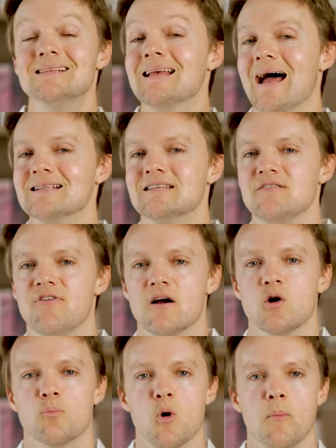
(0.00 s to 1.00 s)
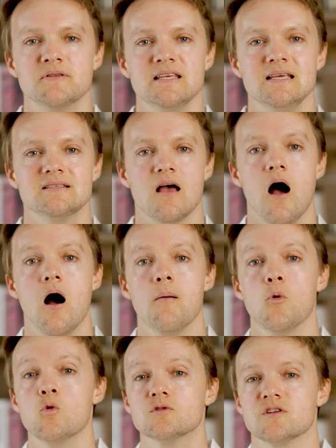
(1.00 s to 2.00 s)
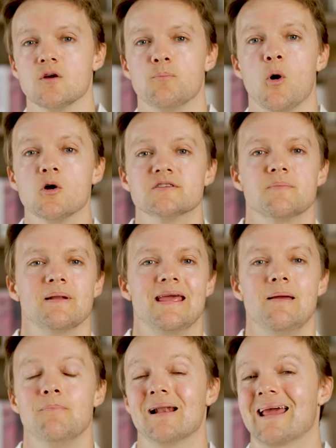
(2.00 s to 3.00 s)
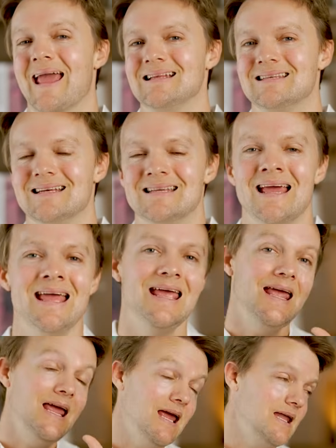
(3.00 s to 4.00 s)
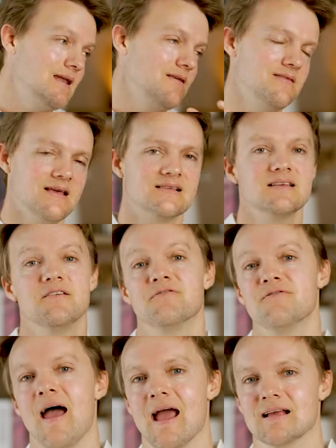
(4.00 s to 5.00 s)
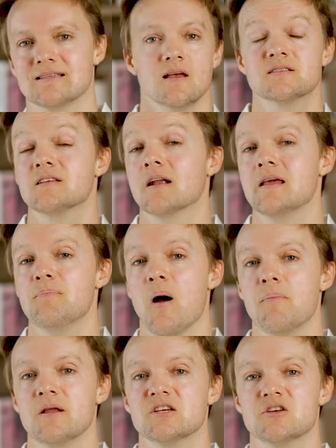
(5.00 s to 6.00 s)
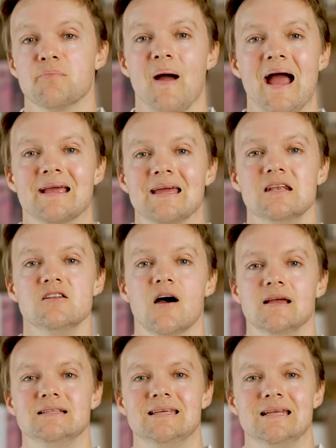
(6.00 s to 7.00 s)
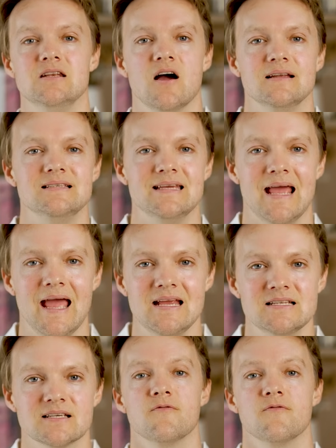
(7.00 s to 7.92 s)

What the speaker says: Its antifungal properties are also possibly implicated in this effect. A study published back in 1998